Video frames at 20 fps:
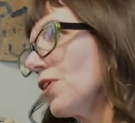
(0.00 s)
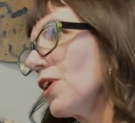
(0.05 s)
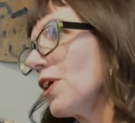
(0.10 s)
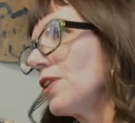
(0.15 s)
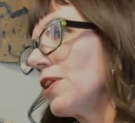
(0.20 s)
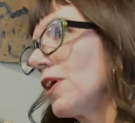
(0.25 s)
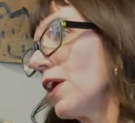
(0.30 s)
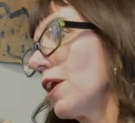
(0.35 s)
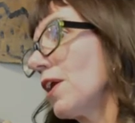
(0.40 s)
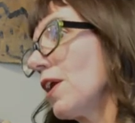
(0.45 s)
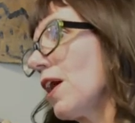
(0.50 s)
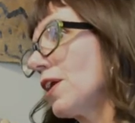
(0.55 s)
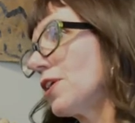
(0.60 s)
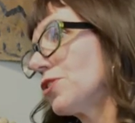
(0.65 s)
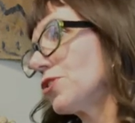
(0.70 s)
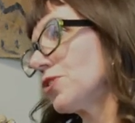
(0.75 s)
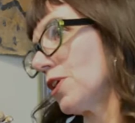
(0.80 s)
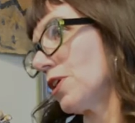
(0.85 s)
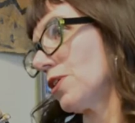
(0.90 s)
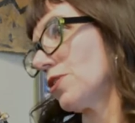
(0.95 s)
and then I
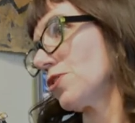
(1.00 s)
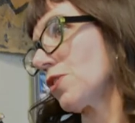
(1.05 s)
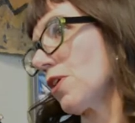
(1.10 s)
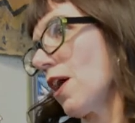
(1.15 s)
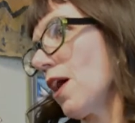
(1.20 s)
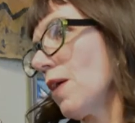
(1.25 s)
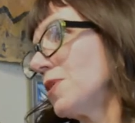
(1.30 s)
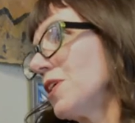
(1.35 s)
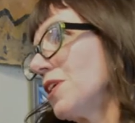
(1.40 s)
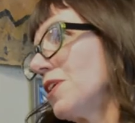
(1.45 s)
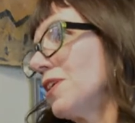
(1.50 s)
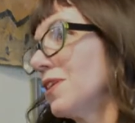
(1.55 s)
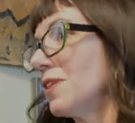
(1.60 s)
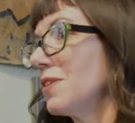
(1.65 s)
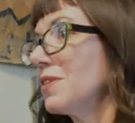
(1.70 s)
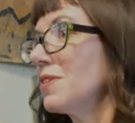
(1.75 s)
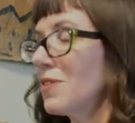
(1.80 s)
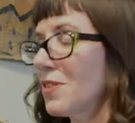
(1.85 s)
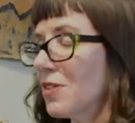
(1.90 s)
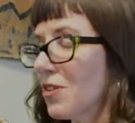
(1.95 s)
transcribed it and